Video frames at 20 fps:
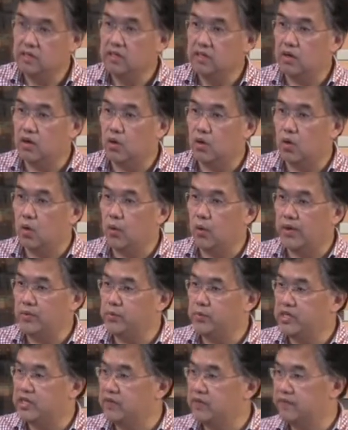or when
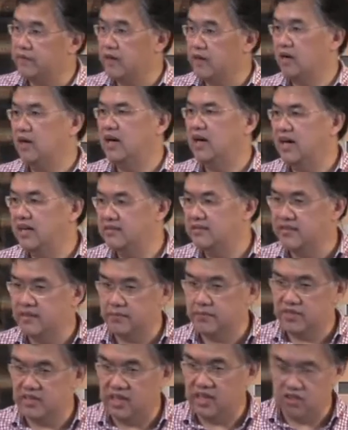we give our
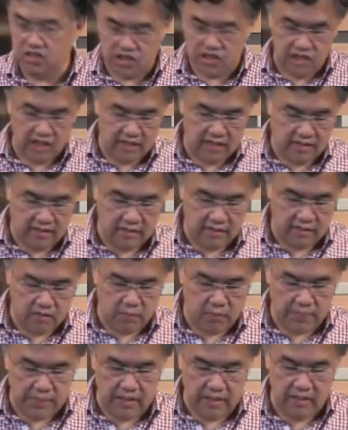unsubstantiated
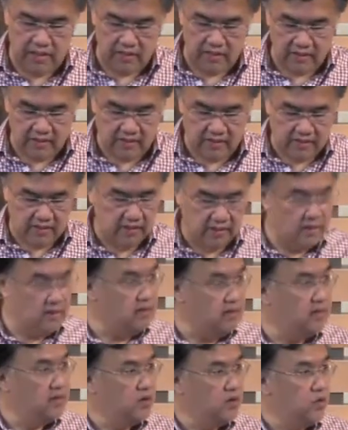opinions.
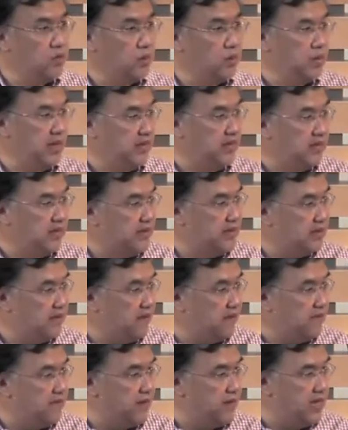We may think they
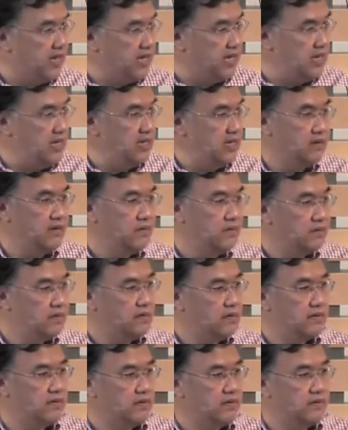are funny,
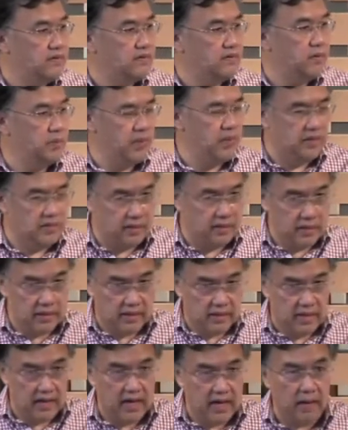we may think
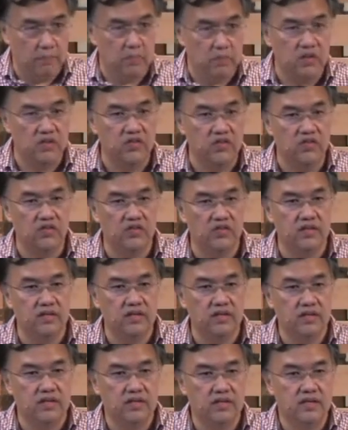they are harmless,
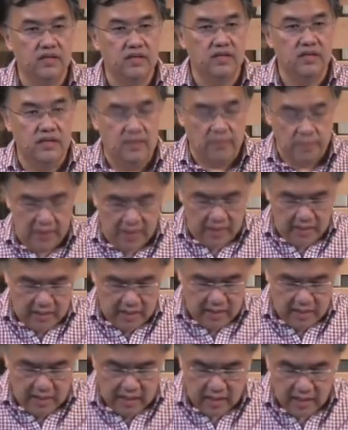but
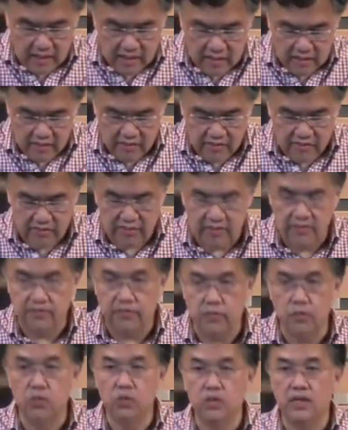they are
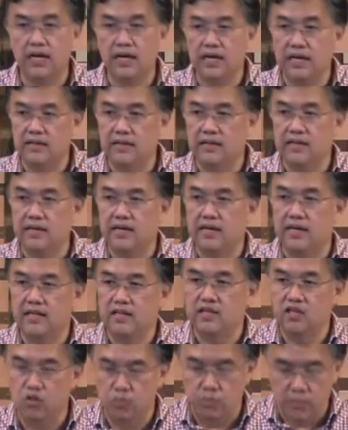hurtful and they can
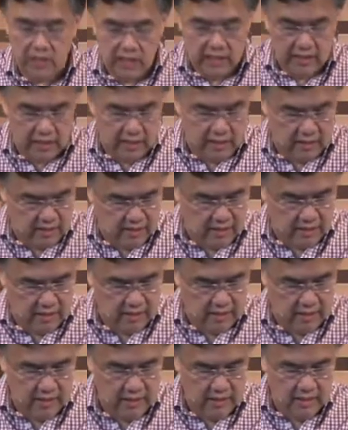humiliate.
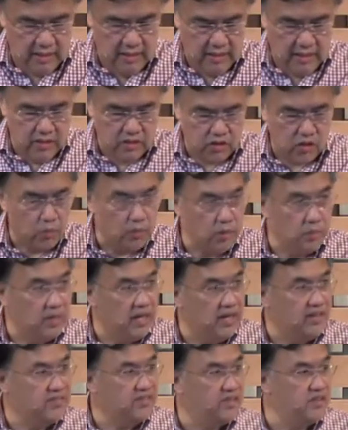So we
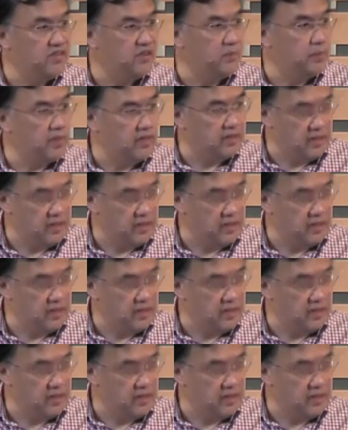must discipline